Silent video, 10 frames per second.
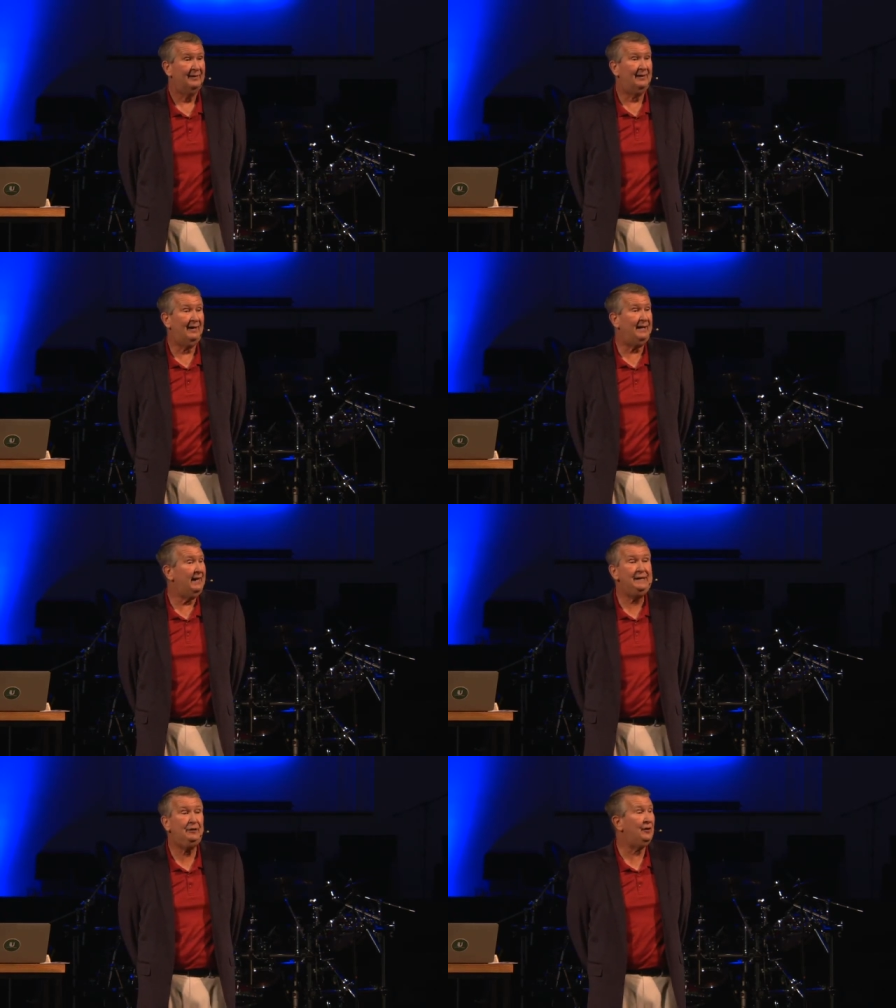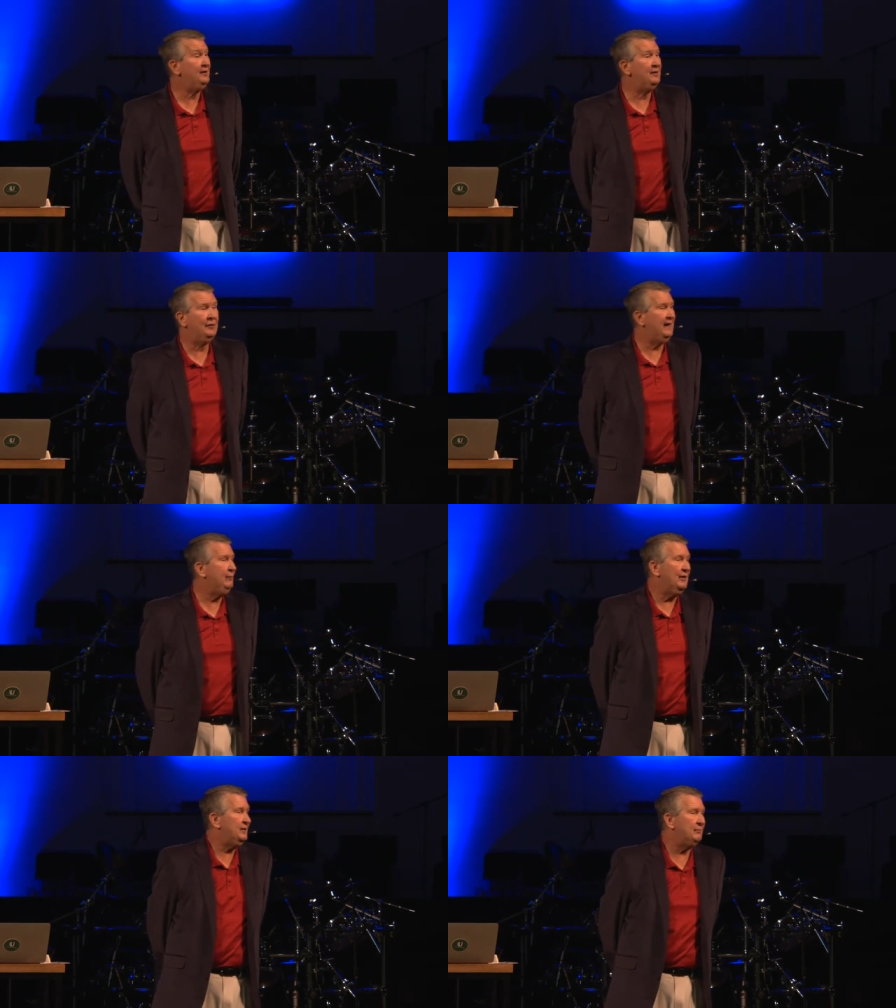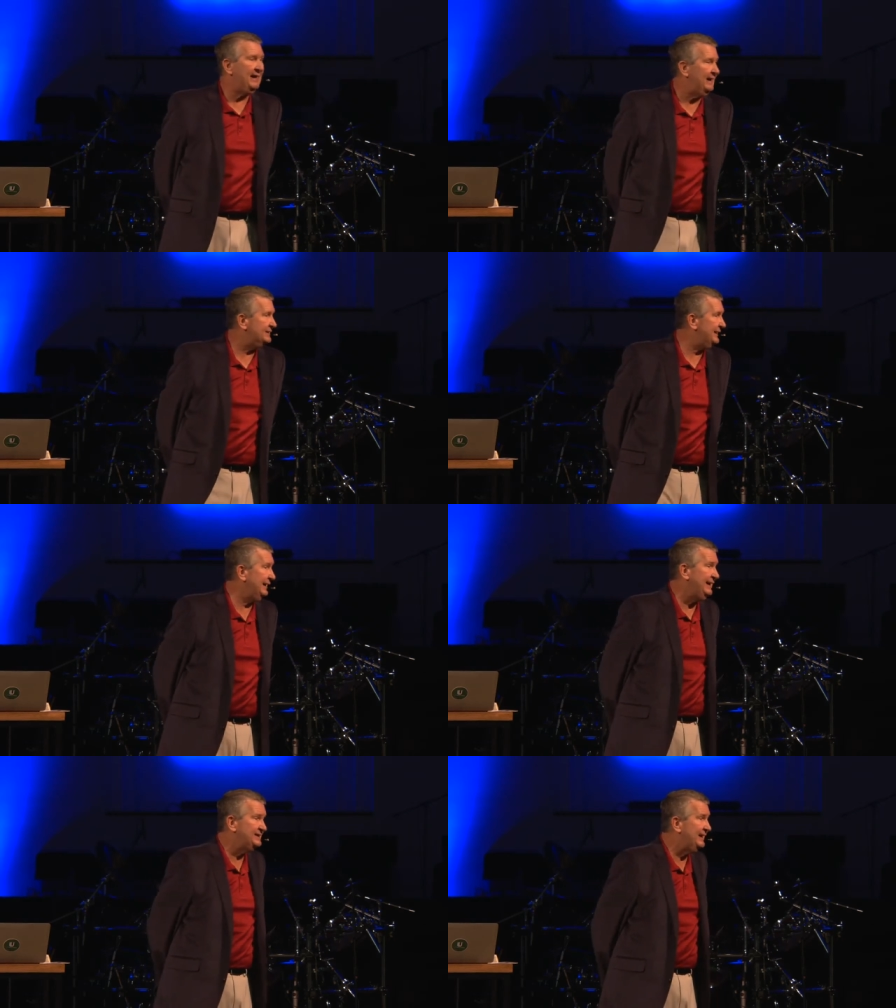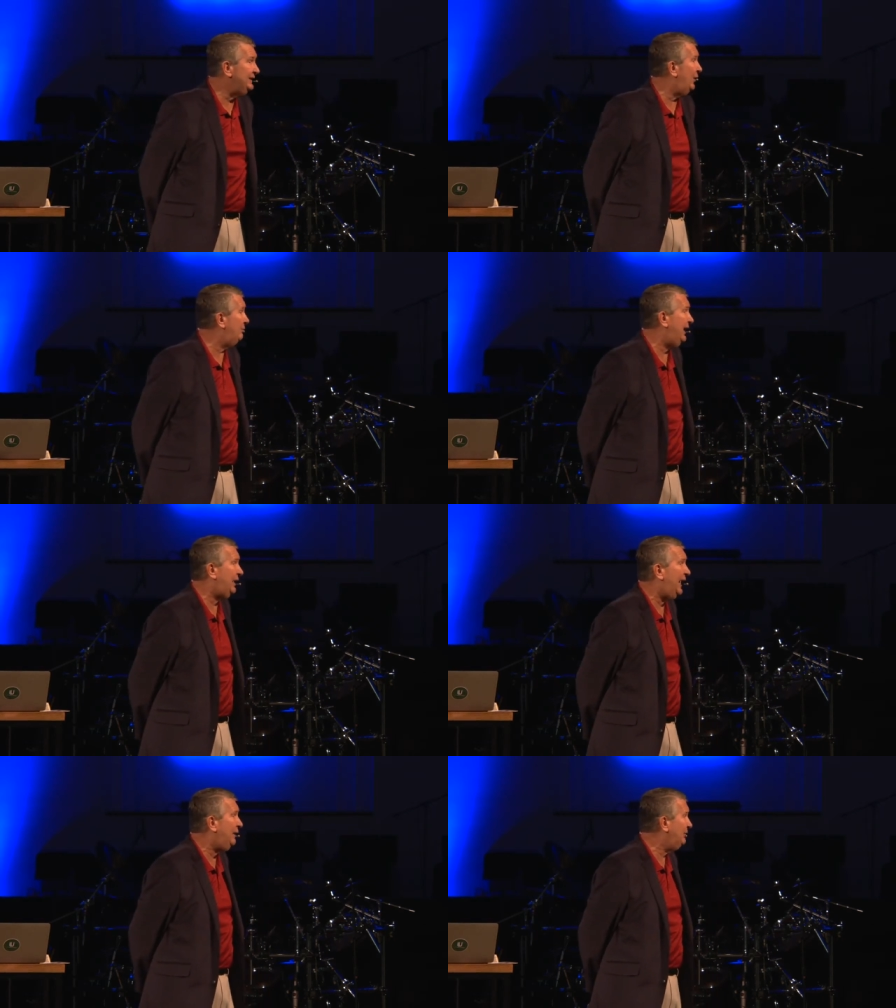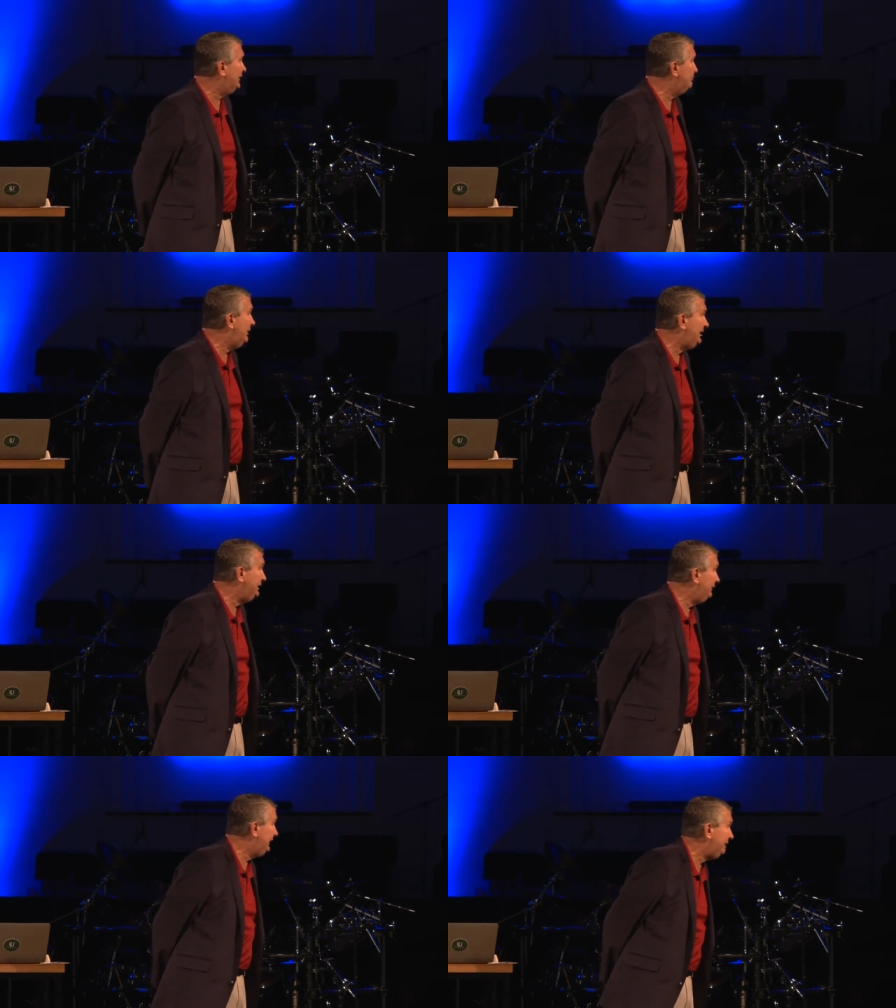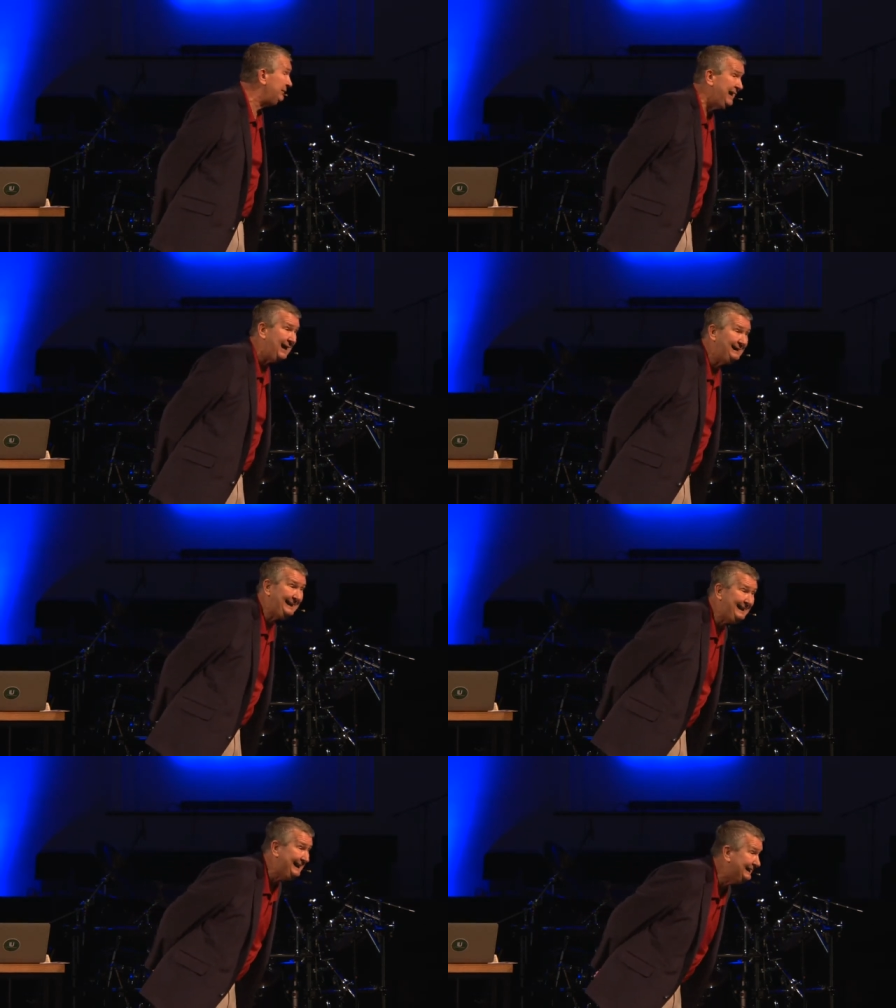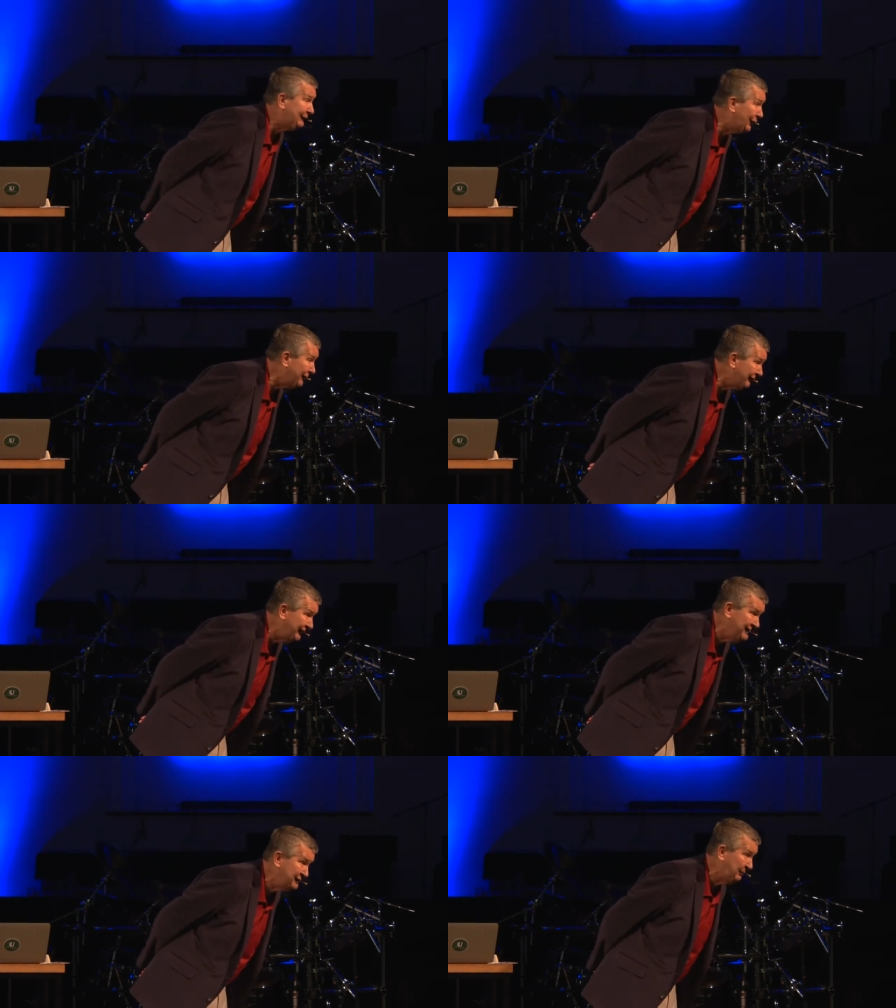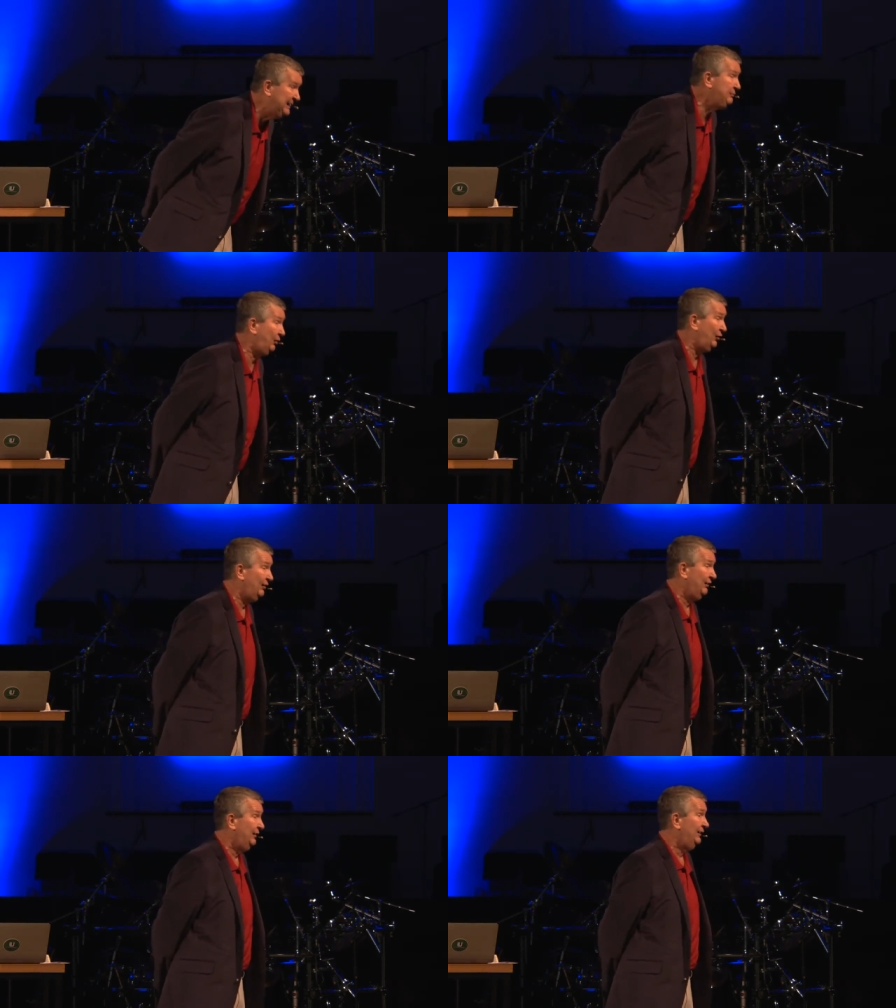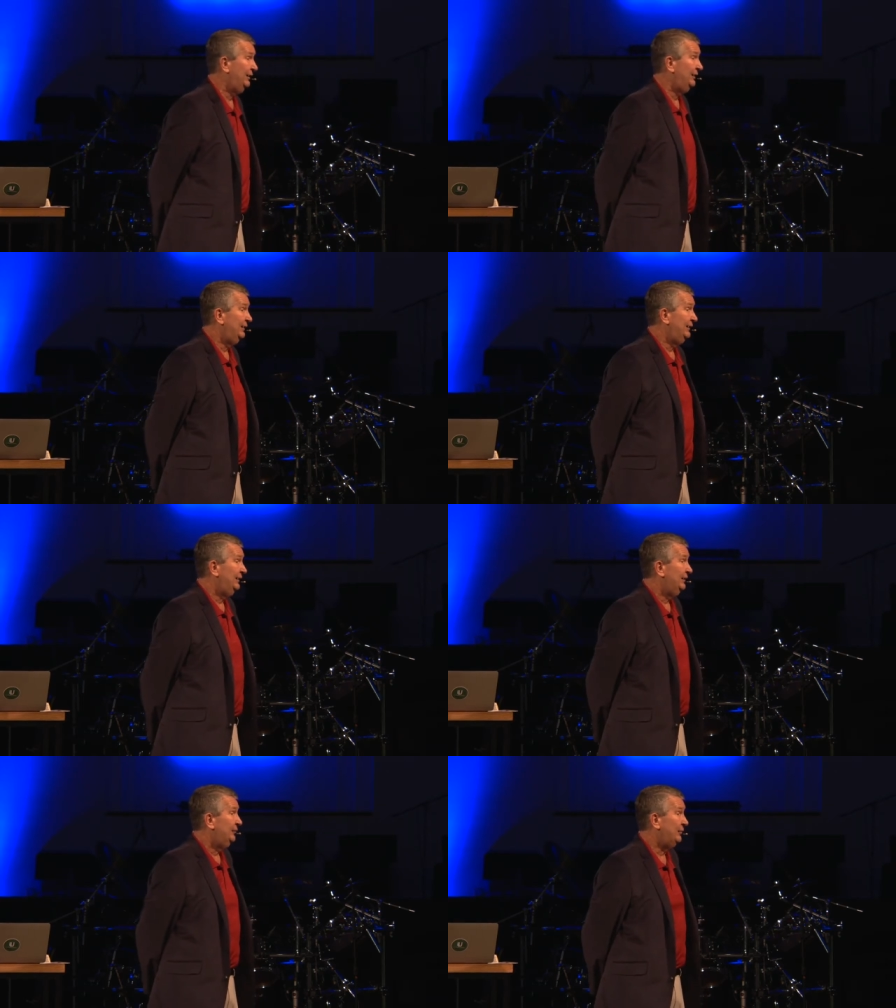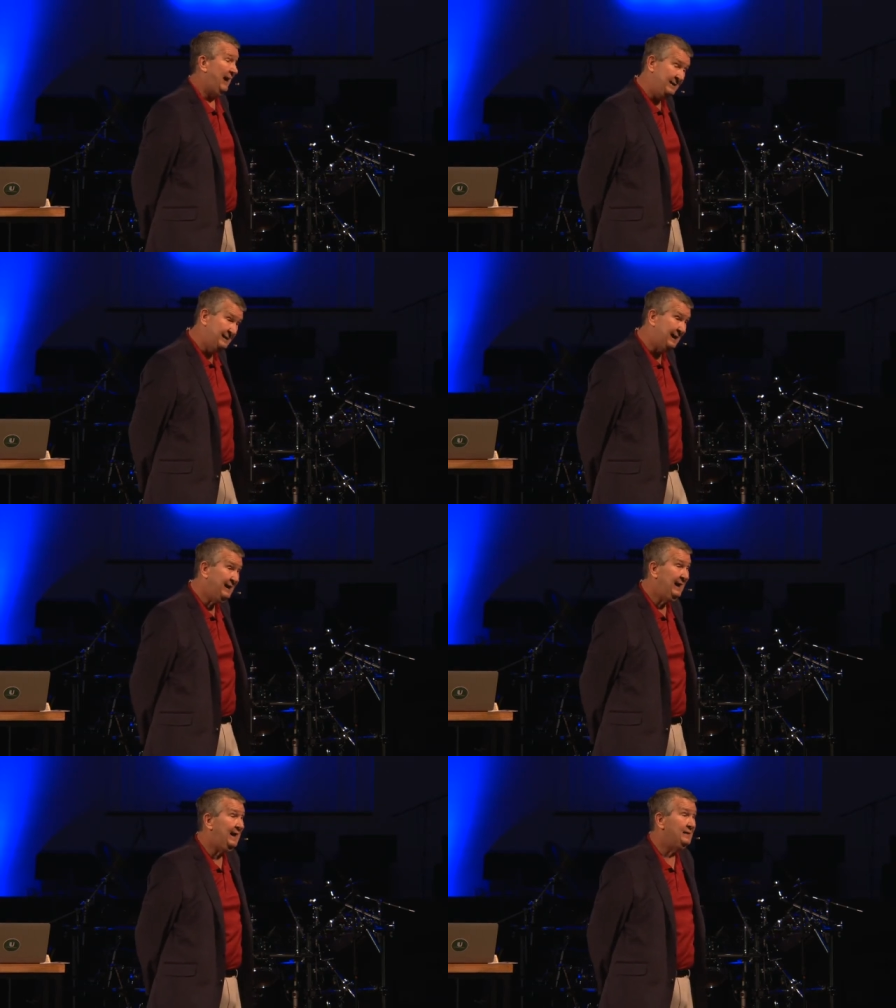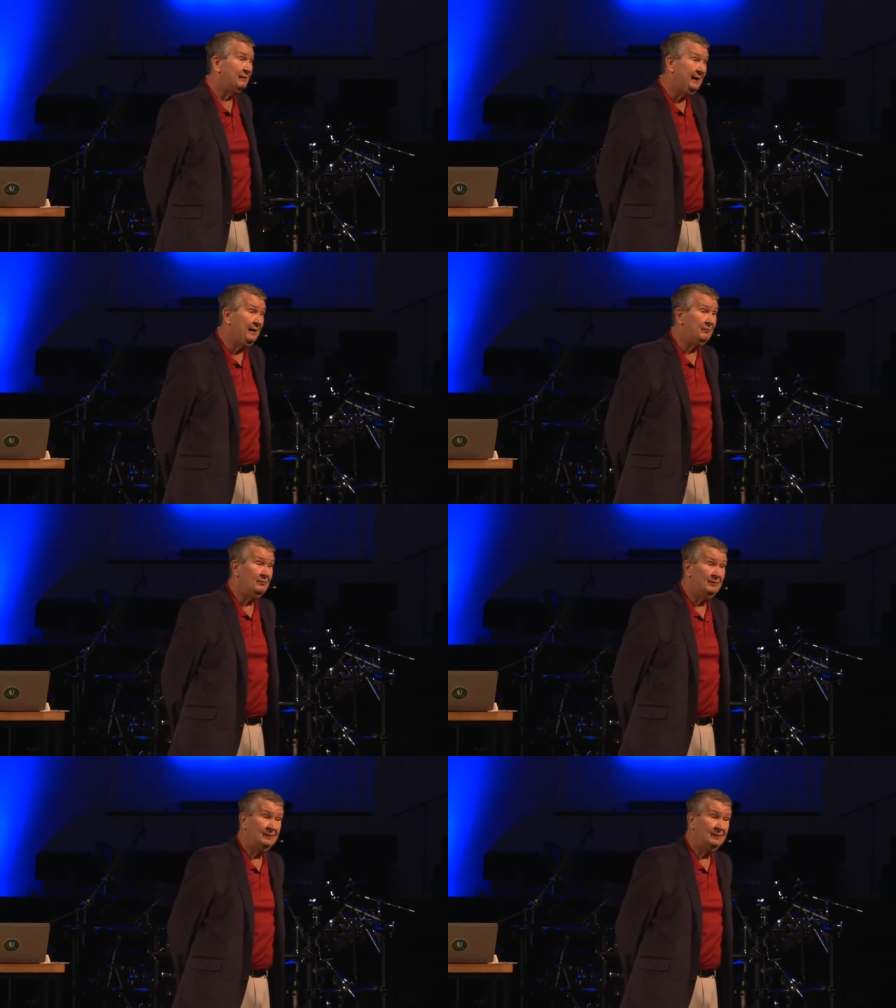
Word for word: All right? He couldn't do it. He went to Balaam and said, Listen, don't matter how much money you give me, I can't curse these people. But I can tell you how you'll get them.